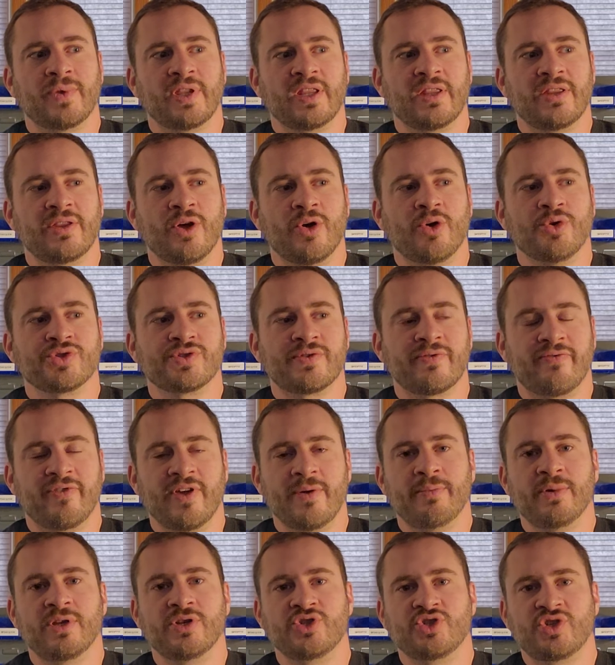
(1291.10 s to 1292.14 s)
those
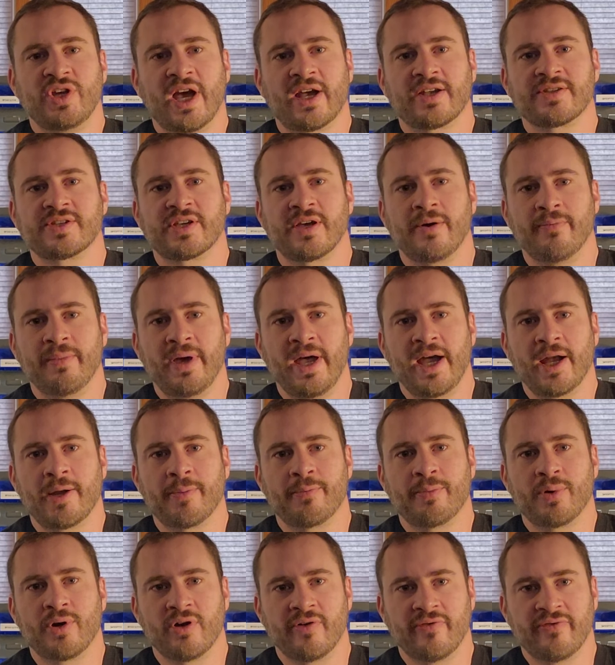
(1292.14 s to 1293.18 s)
fitment checks come back
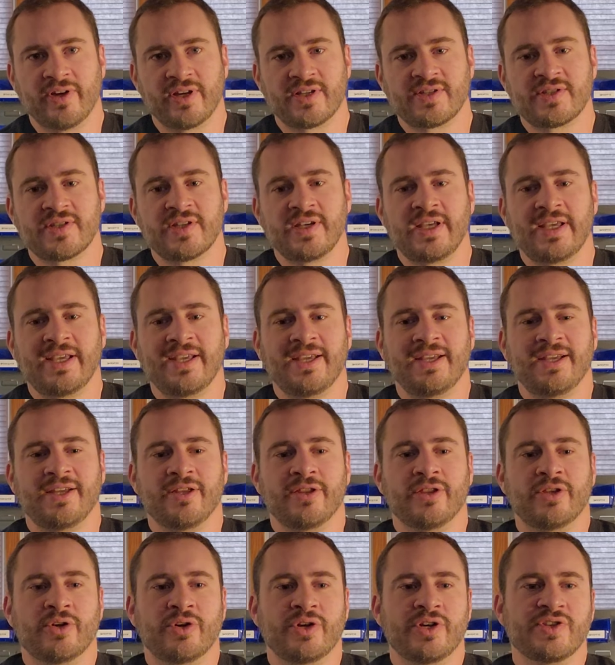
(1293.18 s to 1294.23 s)
perfect.
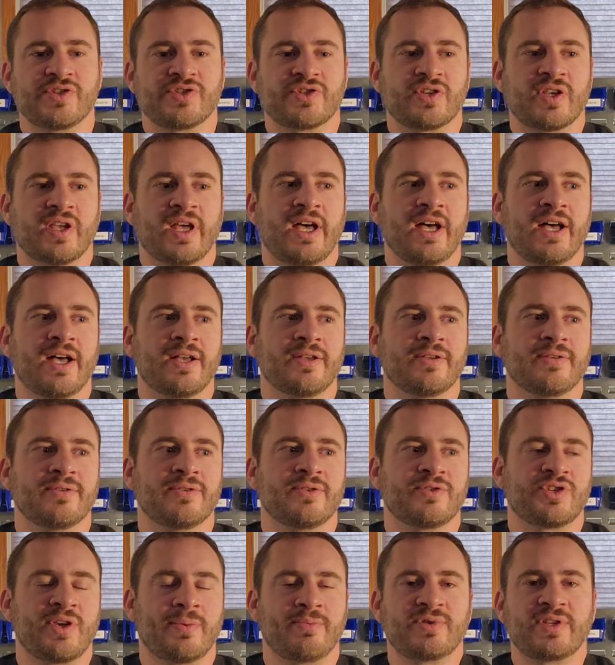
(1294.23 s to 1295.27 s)
There is
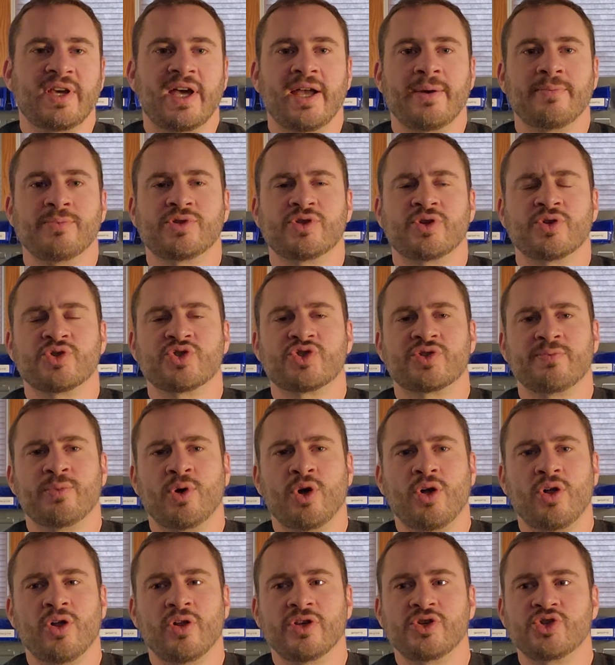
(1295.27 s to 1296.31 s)
sometimes there's
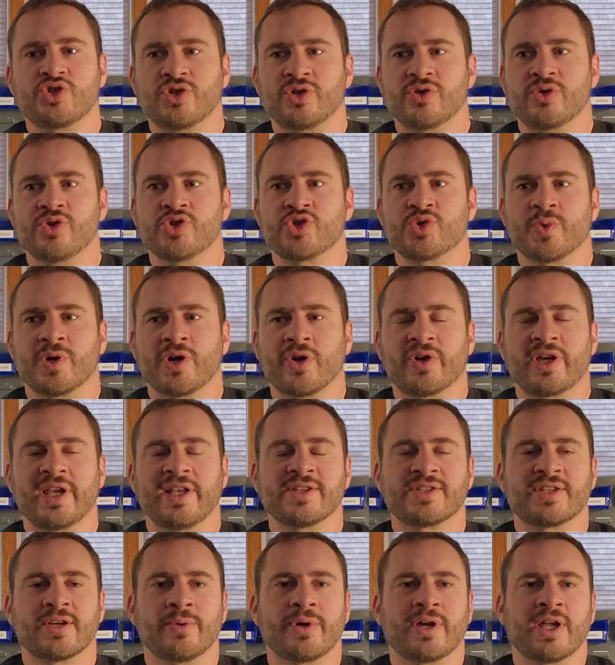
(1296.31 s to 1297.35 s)
small issues where, okay,
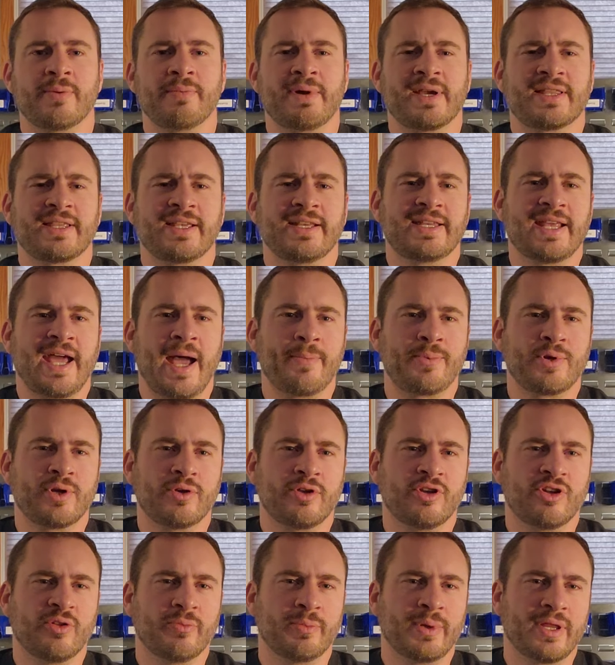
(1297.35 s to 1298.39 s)
so we got to make the adapter a
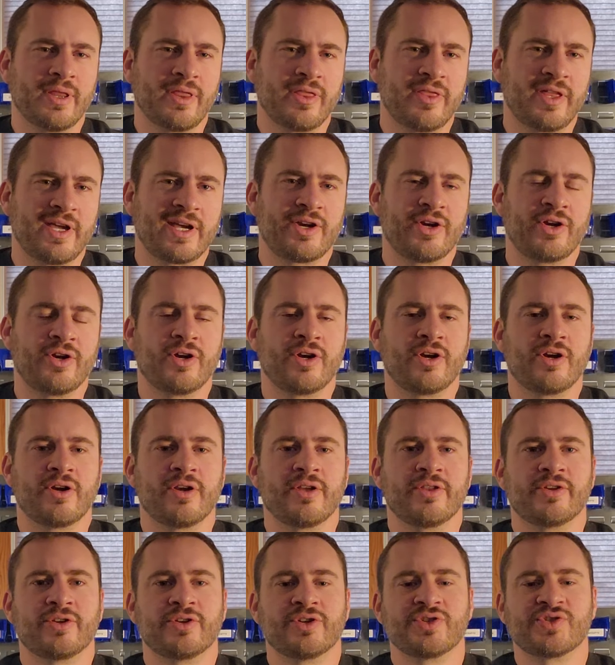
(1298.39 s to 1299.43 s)
little bit thicker.
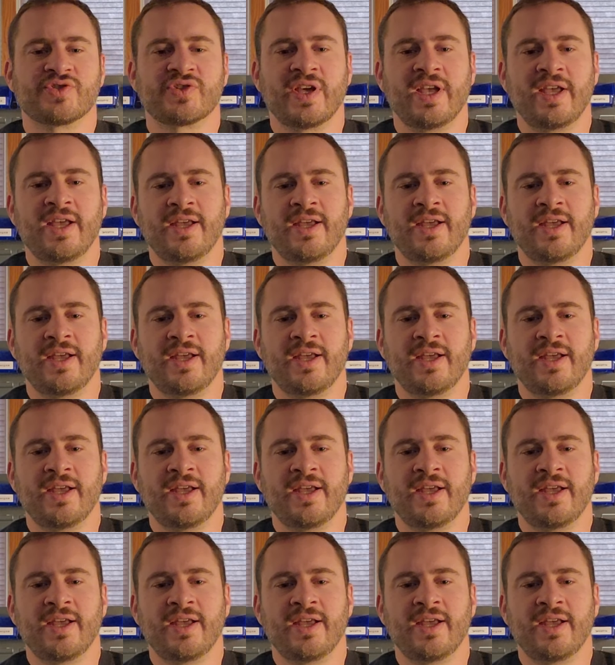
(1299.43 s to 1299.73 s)
There's